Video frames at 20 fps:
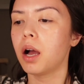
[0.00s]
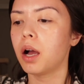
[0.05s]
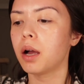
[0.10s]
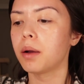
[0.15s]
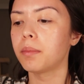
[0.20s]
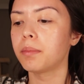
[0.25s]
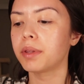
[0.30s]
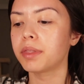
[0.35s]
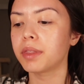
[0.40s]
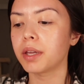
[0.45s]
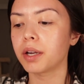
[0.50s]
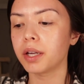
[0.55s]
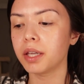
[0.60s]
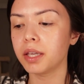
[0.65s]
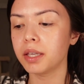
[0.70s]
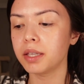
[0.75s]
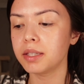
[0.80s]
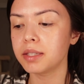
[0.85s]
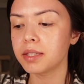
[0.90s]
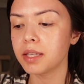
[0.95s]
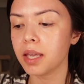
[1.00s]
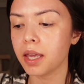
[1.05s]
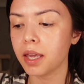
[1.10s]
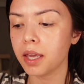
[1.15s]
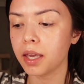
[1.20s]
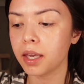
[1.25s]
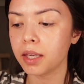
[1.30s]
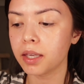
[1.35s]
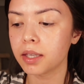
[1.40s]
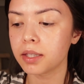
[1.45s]
um, but there is
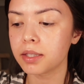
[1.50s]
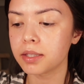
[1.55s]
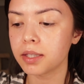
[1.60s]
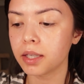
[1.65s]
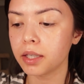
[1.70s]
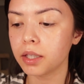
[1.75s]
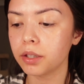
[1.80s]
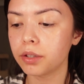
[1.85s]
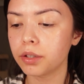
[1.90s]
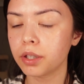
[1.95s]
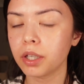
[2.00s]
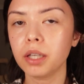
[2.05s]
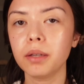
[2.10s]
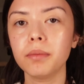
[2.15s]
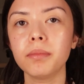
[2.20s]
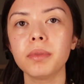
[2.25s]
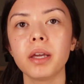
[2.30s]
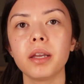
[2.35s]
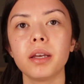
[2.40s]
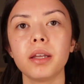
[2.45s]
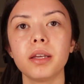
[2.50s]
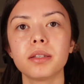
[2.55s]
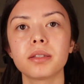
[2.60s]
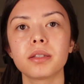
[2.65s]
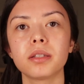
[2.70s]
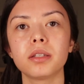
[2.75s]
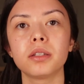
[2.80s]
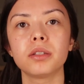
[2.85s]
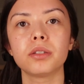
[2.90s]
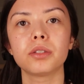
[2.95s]
a day cream that
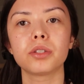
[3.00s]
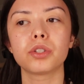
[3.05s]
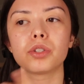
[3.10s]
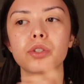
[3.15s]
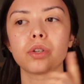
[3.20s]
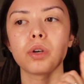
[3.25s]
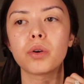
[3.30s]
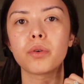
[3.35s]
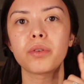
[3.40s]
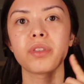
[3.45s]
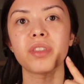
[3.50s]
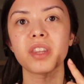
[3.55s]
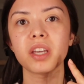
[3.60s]
isn't so